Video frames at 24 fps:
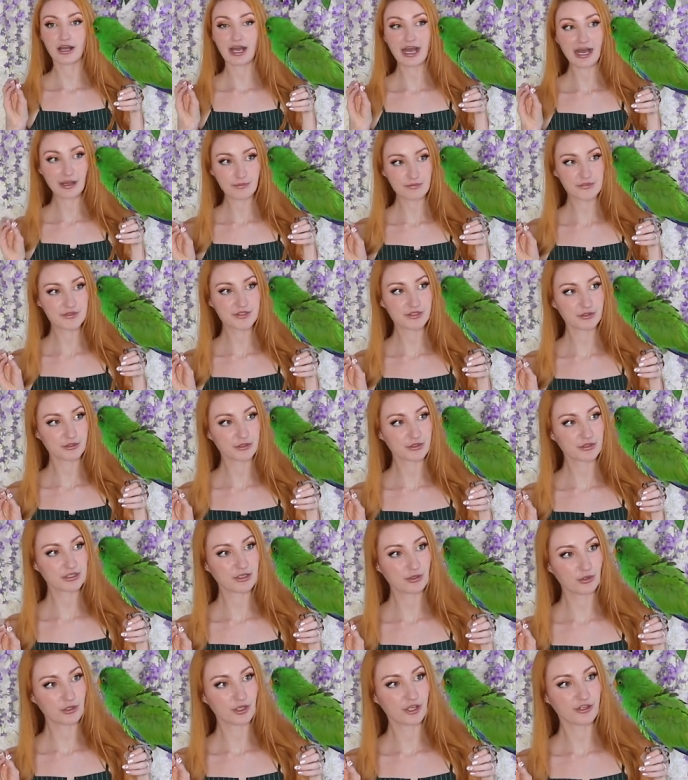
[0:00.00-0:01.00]

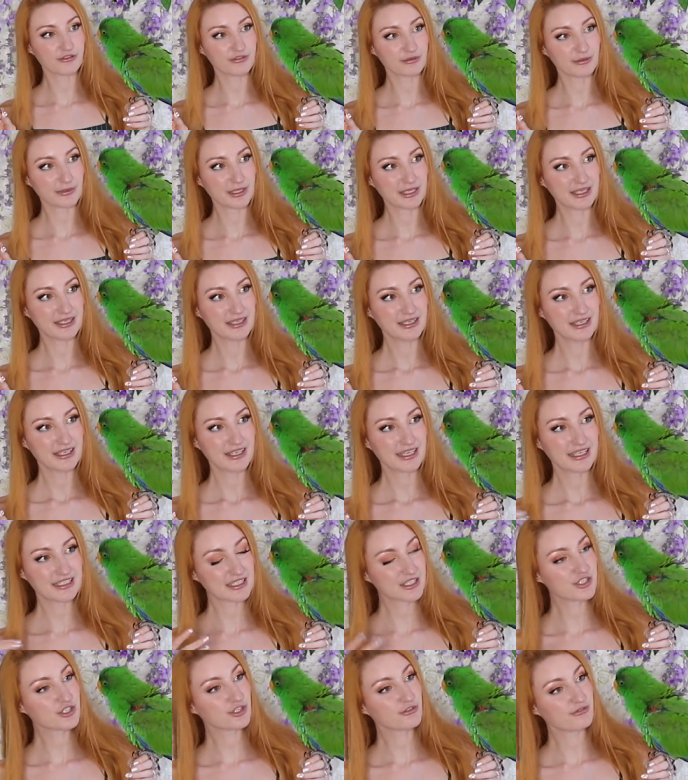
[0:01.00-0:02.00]
Absolutely all over me.
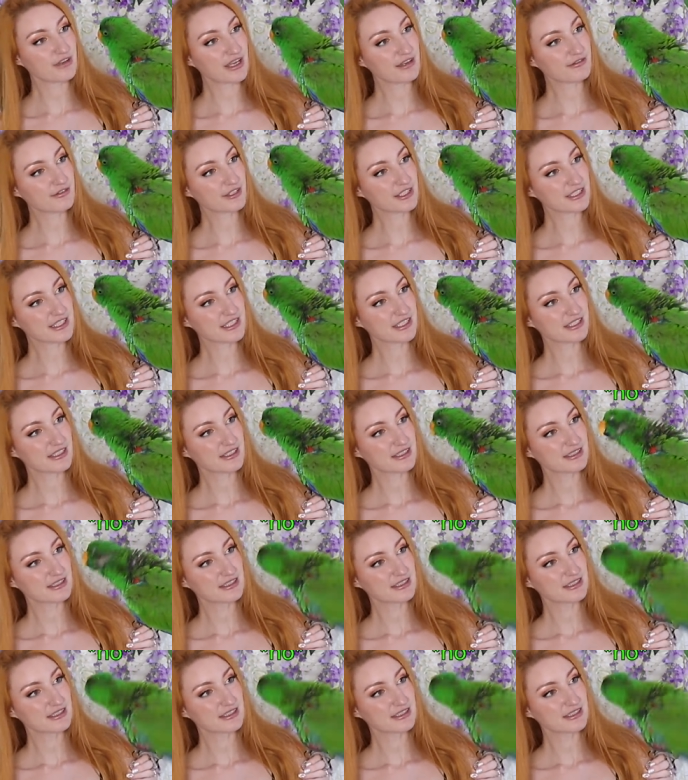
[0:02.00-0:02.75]
Is this your favourite?